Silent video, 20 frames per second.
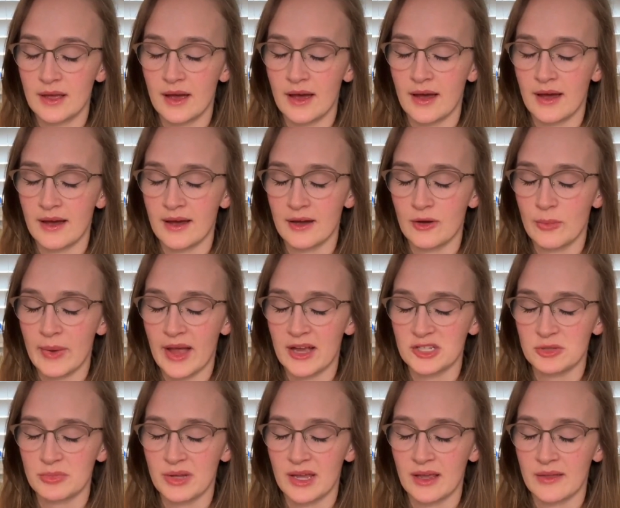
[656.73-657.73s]
oh my
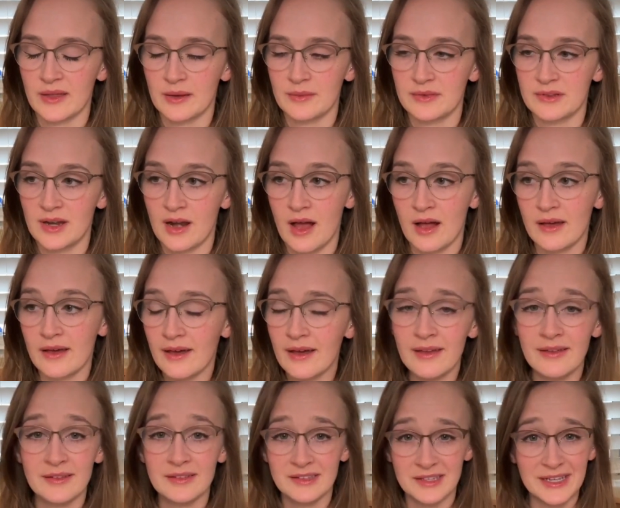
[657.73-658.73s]
gosh, I'm blanking on the name,
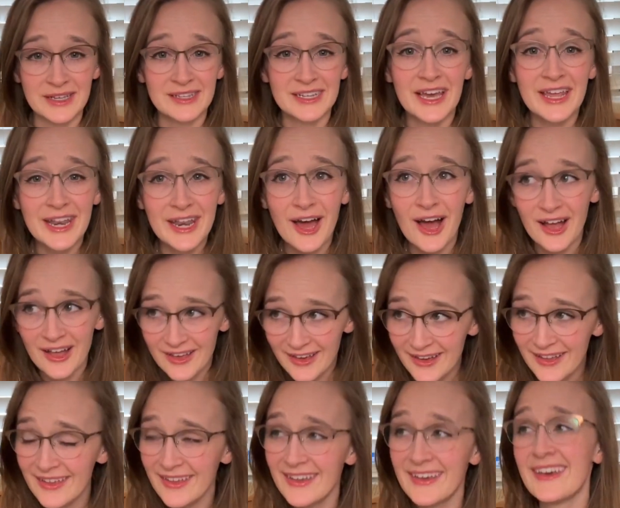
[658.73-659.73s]

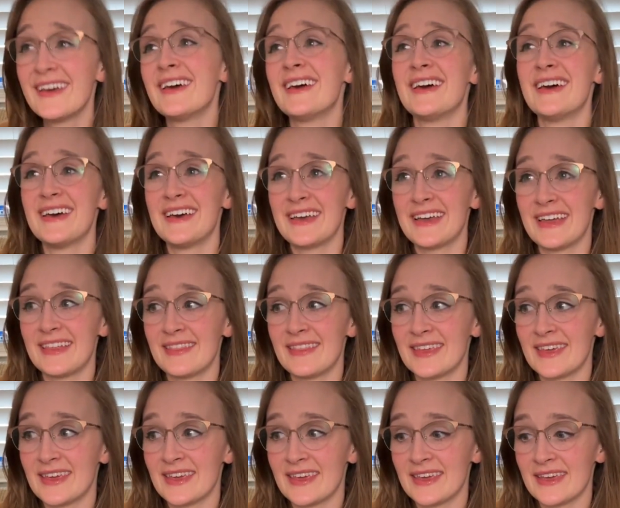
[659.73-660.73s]
Tanakh in
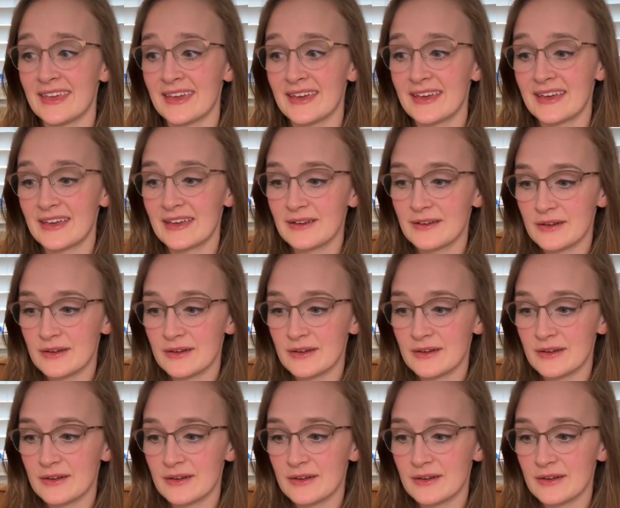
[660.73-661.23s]
the